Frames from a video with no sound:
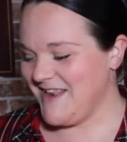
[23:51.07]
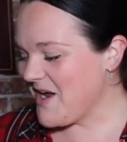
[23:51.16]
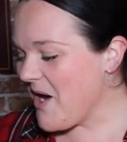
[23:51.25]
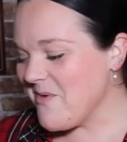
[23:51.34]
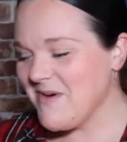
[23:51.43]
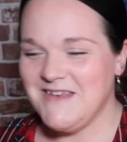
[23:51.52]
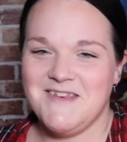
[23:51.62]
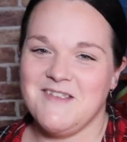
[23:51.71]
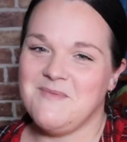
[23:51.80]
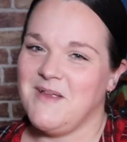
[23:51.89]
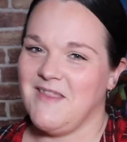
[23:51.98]
I can't wait to
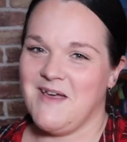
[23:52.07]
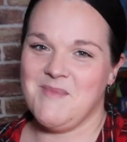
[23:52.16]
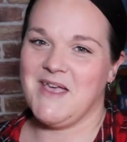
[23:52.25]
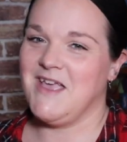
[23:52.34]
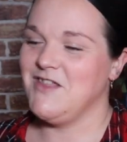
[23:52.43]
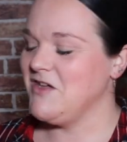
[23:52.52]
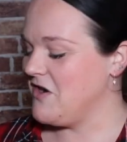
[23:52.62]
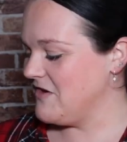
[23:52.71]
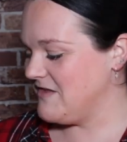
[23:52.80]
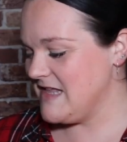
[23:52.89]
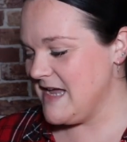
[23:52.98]
display that in my kitchen,
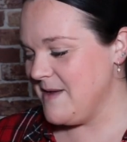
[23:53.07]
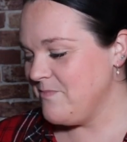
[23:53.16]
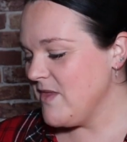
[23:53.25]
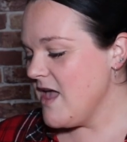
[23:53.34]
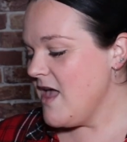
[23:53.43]
honestly.